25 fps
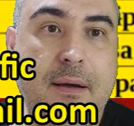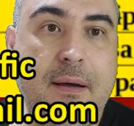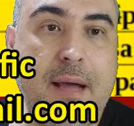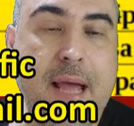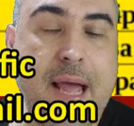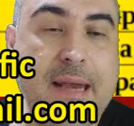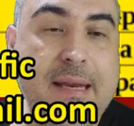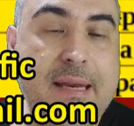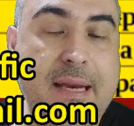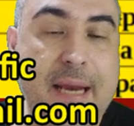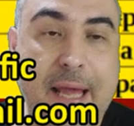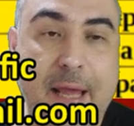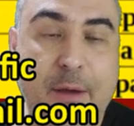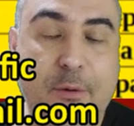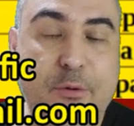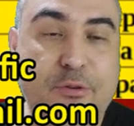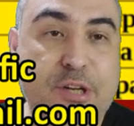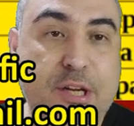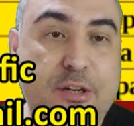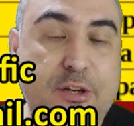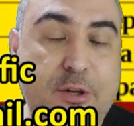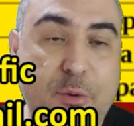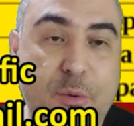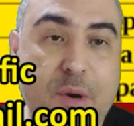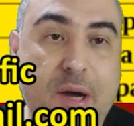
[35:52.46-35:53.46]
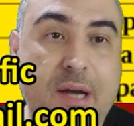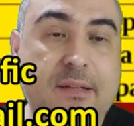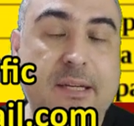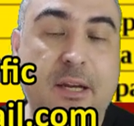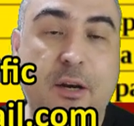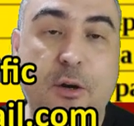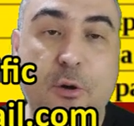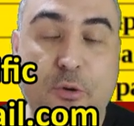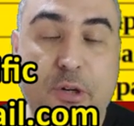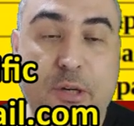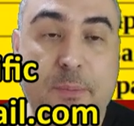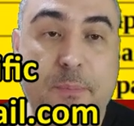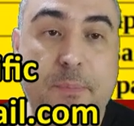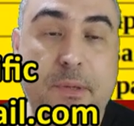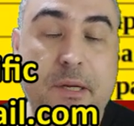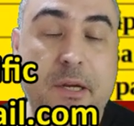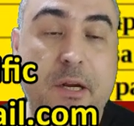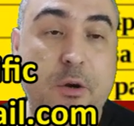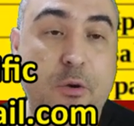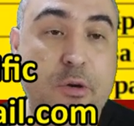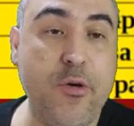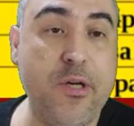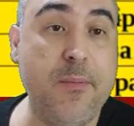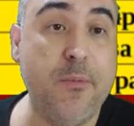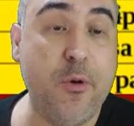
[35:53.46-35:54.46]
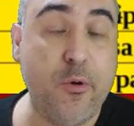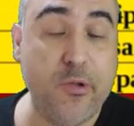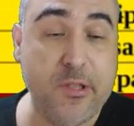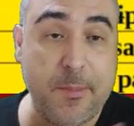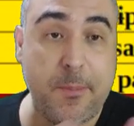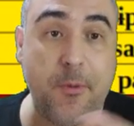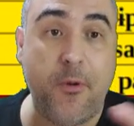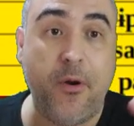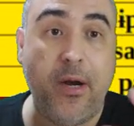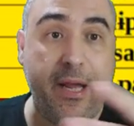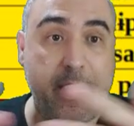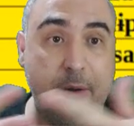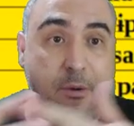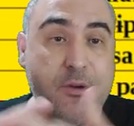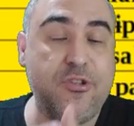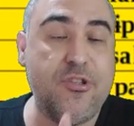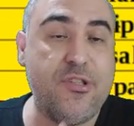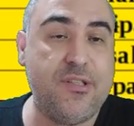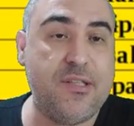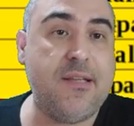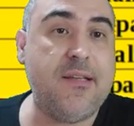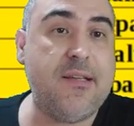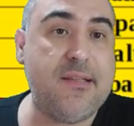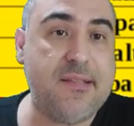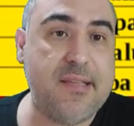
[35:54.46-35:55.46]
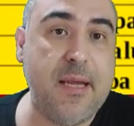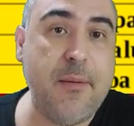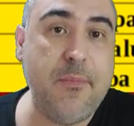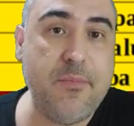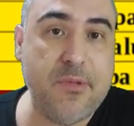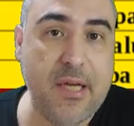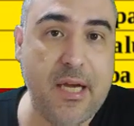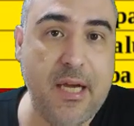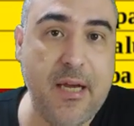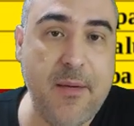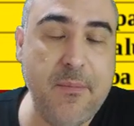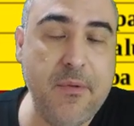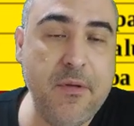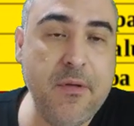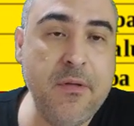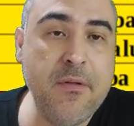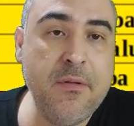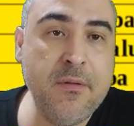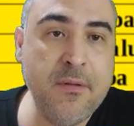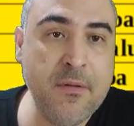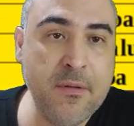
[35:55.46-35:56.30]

any language that you want, including multiple languages at the same time